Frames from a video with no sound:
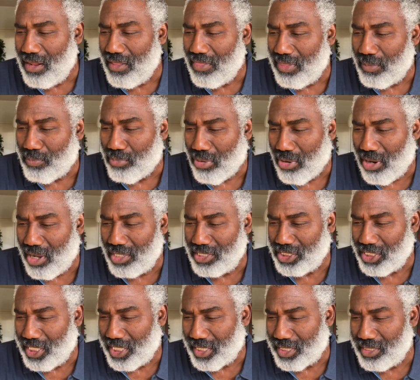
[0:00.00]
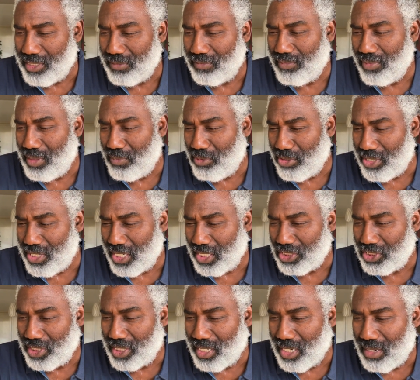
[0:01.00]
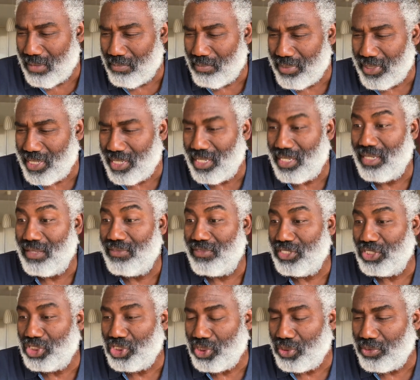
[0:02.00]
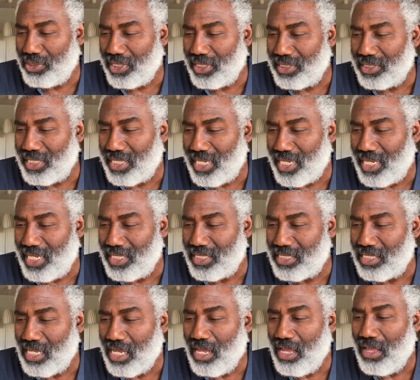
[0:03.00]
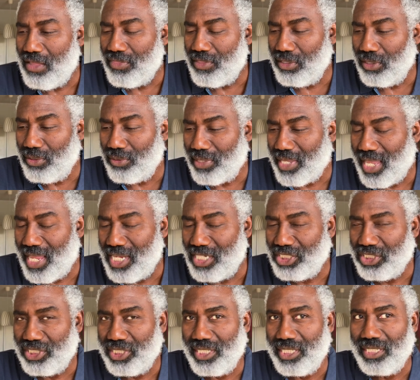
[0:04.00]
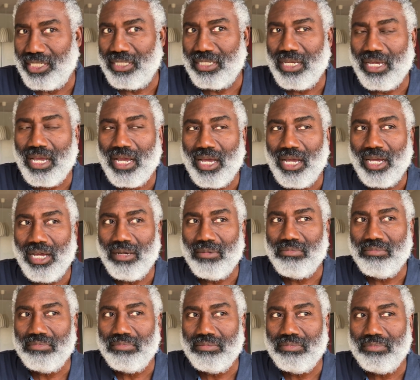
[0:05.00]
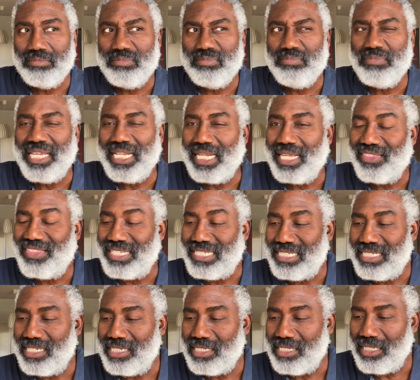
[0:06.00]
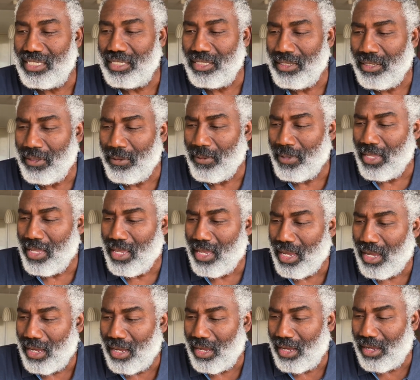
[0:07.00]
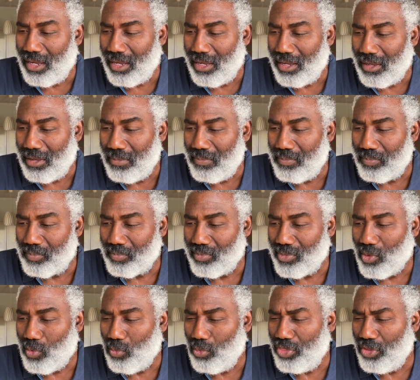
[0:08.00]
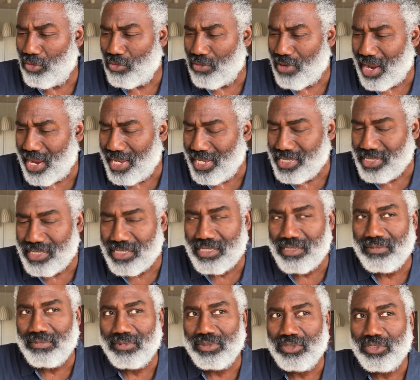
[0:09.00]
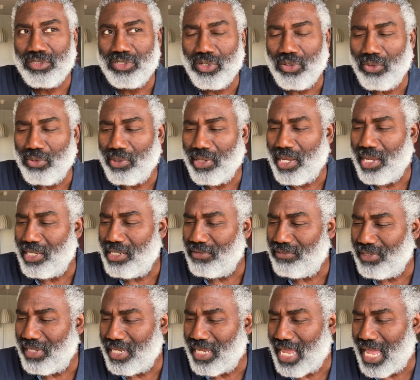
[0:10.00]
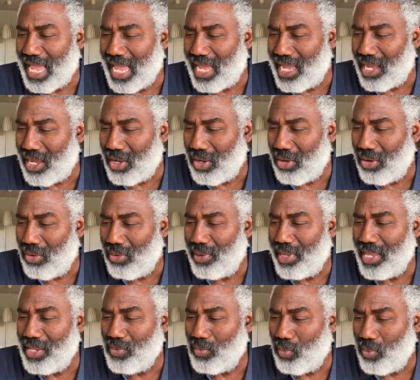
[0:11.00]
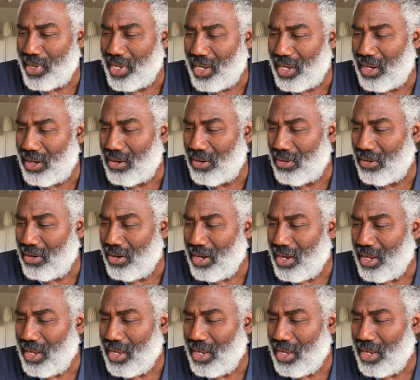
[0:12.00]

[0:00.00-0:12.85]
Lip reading: the project, the production company, the shooting dates, the location, meaning the city, the rights, so kind of like how and where